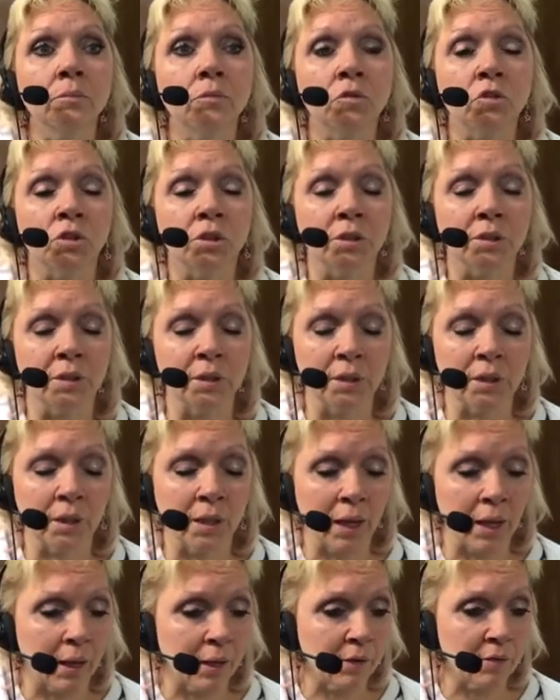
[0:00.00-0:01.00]
She did a
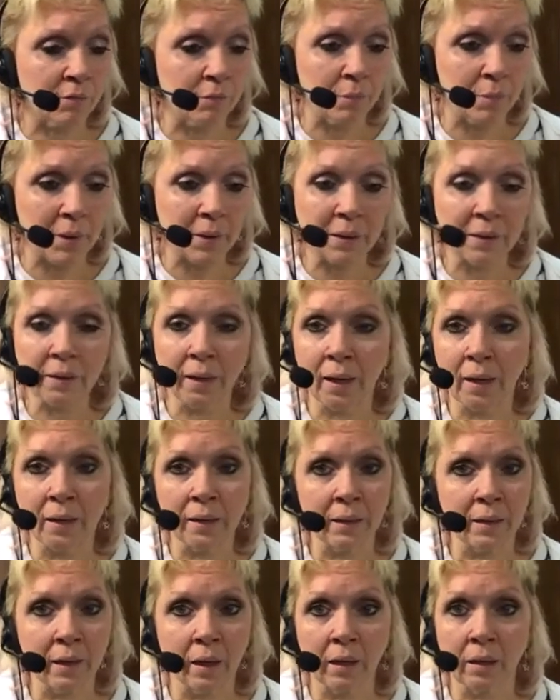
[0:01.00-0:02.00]
lot of
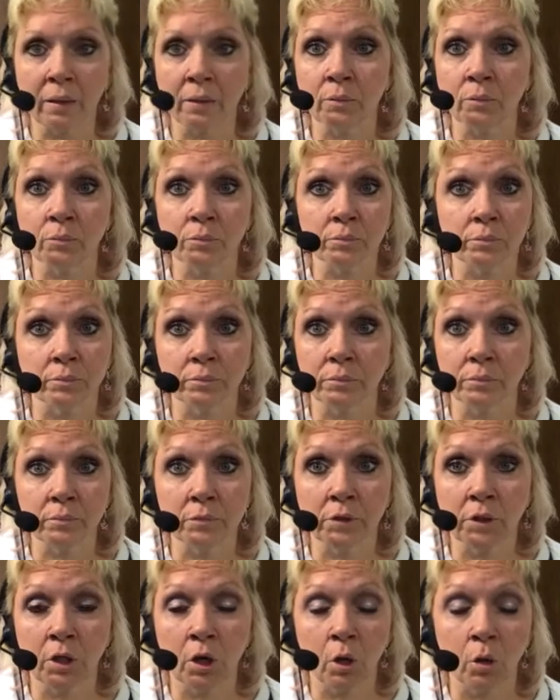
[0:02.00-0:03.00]
meditating on,
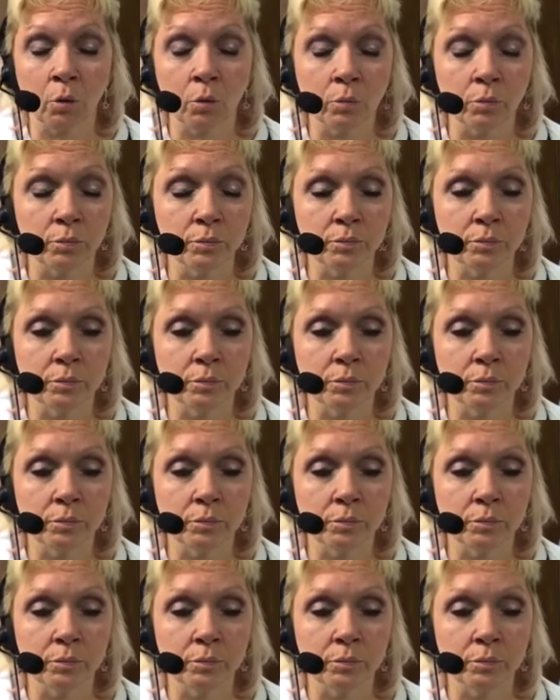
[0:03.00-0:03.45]
you know,